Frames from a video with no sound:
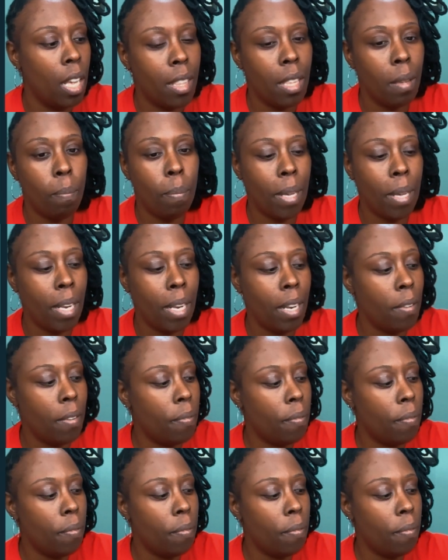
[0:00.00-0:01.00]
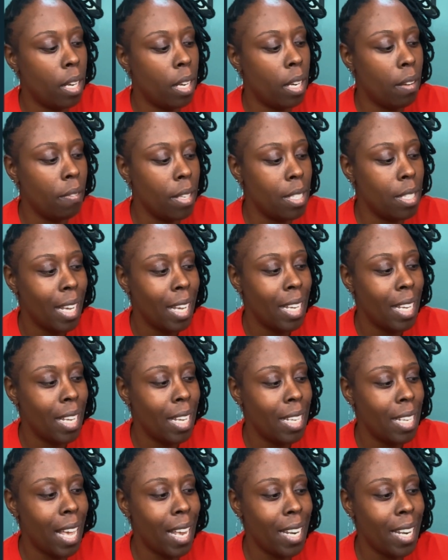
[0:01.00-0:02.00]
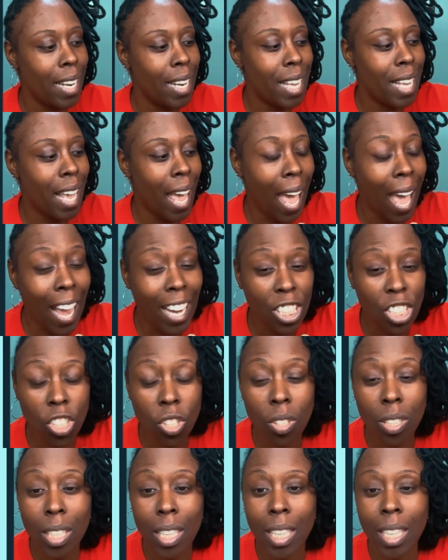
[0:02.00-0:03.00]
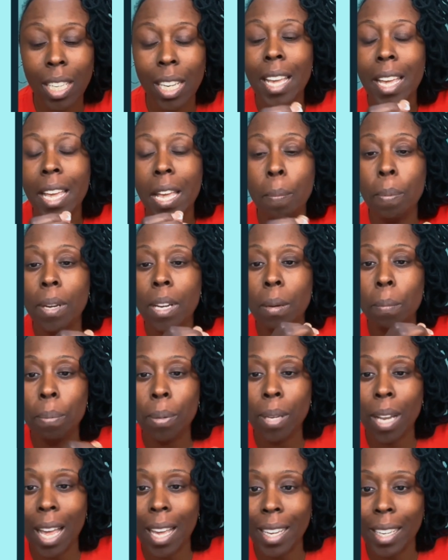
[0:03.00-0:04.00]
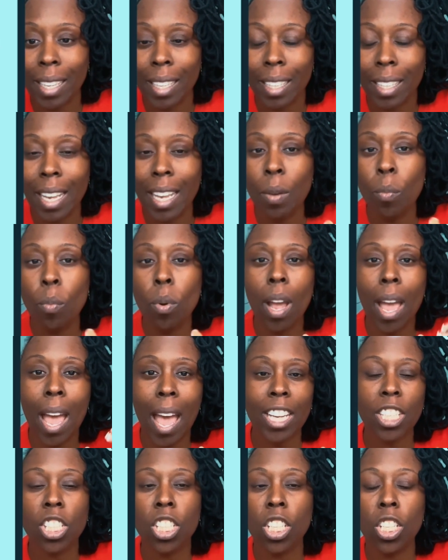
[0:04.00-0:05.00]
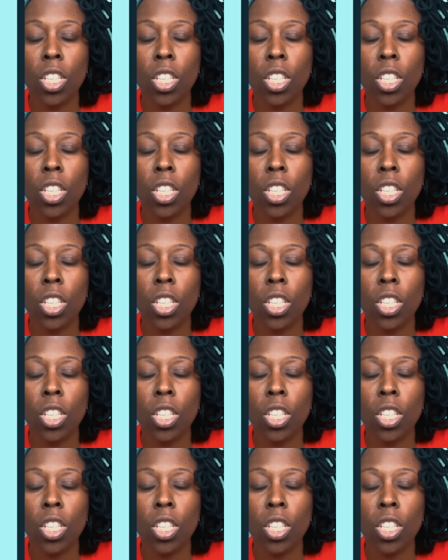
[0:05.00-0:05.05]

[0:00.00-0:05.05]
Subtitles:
the benefit of this is that it's actually HIPAA compliant, and we're actually